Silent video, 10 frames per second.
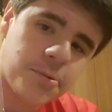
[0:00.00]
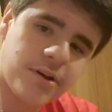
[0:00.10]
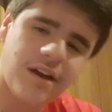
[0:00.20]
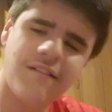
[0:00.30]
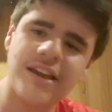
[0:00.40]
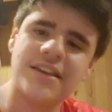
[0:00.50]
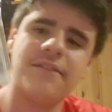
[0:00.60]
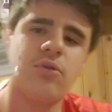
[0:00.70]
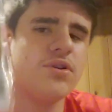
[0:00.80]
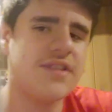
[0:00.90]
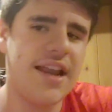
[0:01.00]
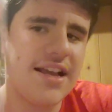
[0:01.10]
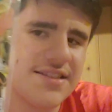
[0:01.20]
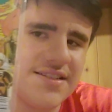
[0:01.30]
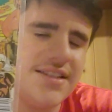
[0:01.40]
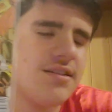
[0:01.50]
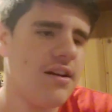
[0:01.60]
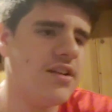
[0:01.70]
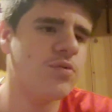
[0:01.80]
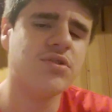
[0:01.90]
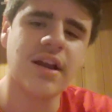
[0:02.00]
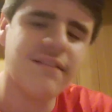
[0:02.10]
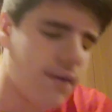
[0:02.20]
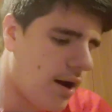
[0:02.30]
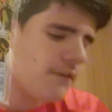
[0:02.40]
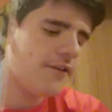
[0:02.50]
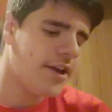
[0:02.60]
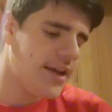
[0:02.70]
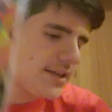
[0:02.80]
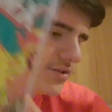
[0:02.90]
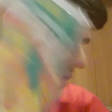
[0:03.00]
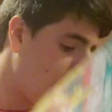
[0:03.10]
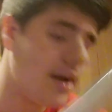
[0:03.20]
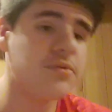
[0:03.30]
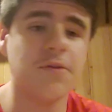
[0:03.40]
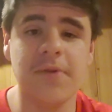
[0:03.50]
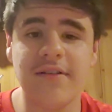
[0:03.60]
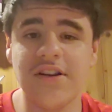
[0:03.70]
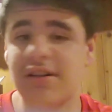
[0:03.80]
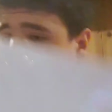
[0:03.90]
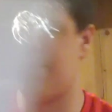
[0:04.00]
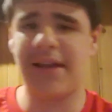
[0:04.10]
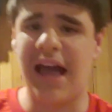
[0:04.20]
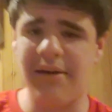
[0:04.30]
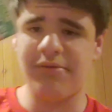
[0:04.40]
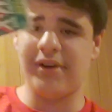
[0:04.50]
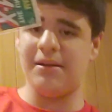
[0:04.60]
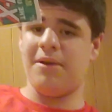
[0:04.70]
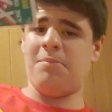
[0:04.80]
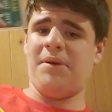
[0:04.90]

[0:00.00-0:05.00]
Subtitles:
I really like, and of course it has the Teen Titans, which I love. And so yeah, it was a really good comic. I would recommend